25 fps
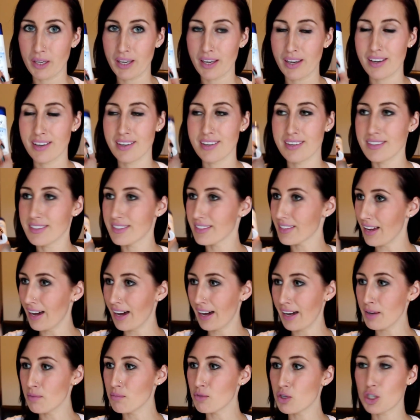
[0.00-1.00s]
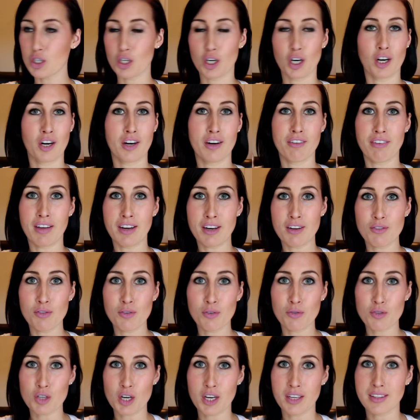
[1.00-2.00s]
because I'm sure if any
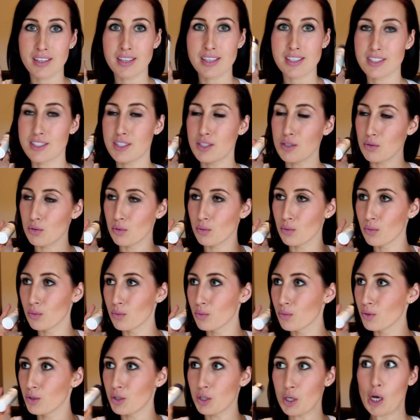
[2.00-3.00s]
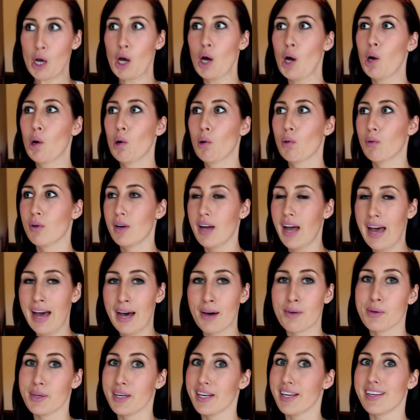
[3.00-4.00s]
of you have tried this, you know
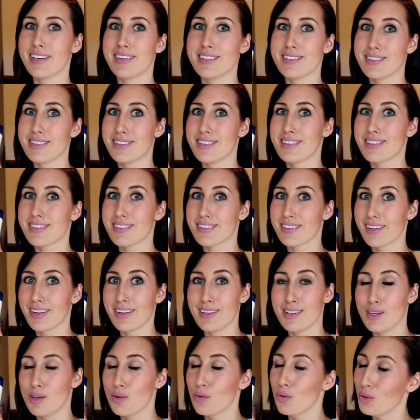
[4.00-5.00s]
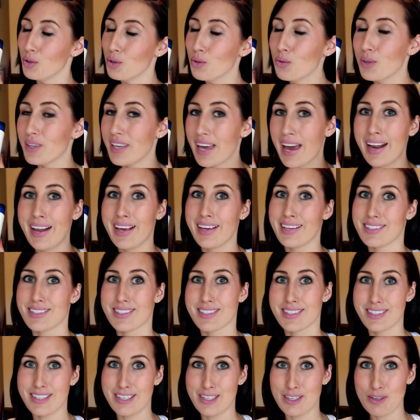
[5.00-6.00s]
how it is. You get
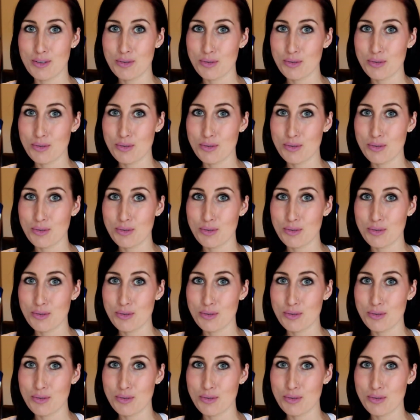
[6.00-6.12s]
it.